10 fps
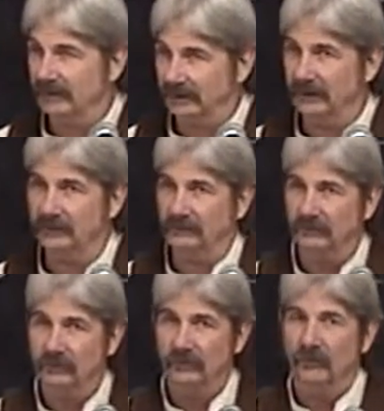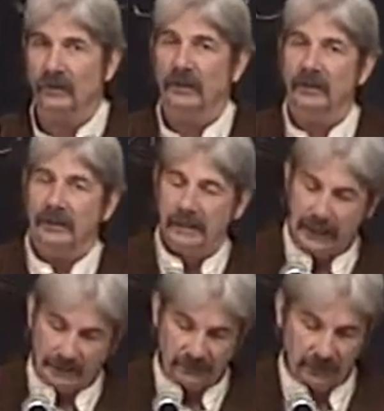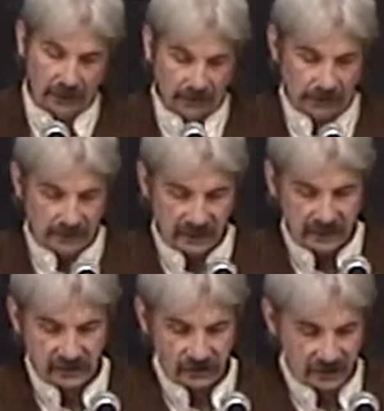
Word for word: Okay? And uh, he,